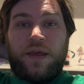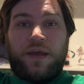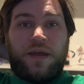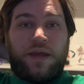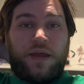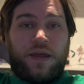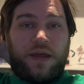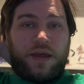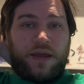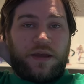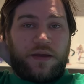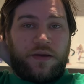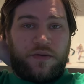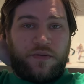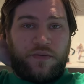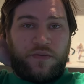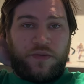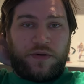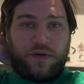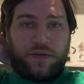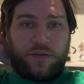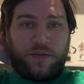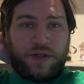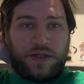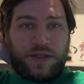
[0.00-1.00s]
Hi,
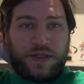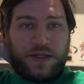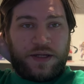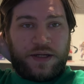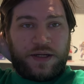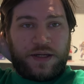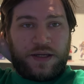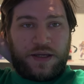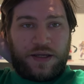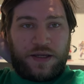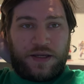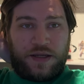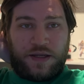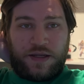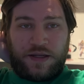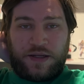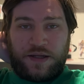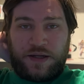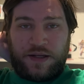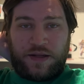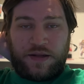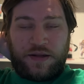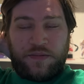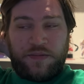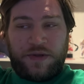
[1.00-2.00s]
welcome to Sunday. And
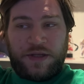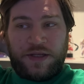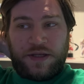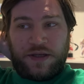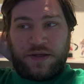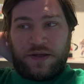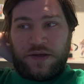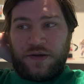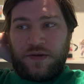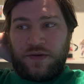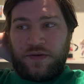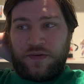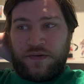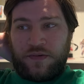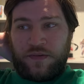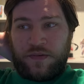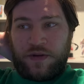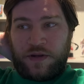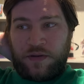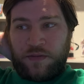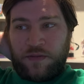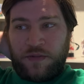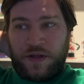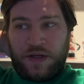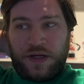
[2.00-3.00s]
now let me tell you
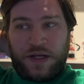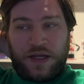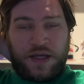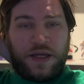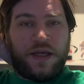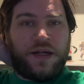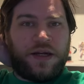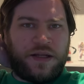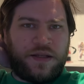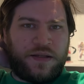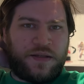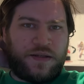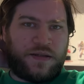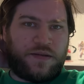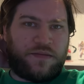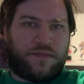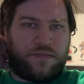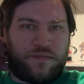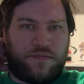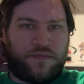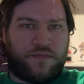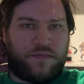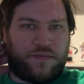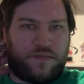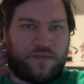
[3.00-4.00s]
about the day. It is,
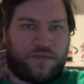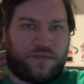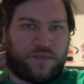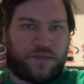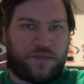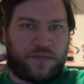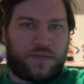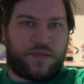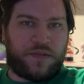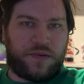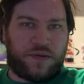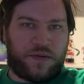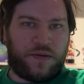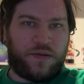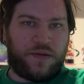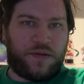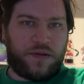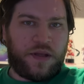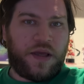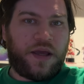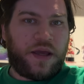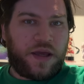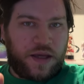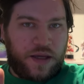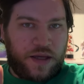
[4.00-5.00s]

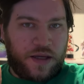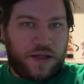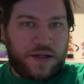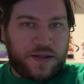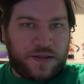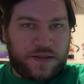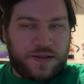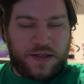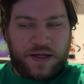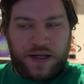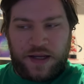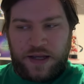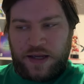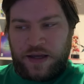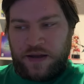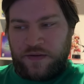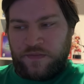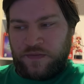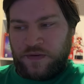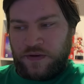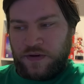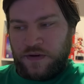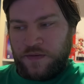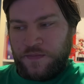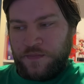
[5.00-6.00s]
it is the day
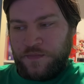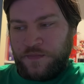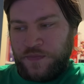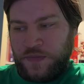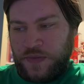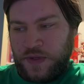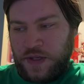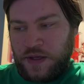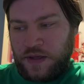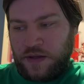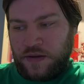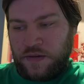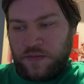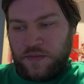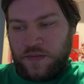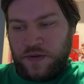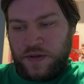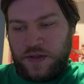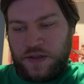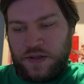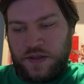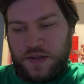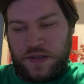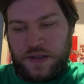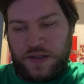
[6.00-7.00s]
after
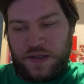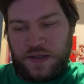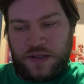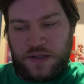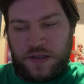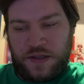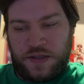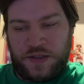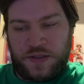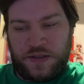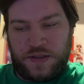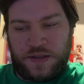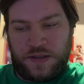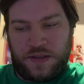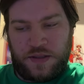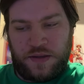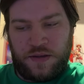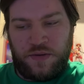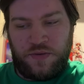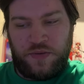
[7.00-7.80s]
because just the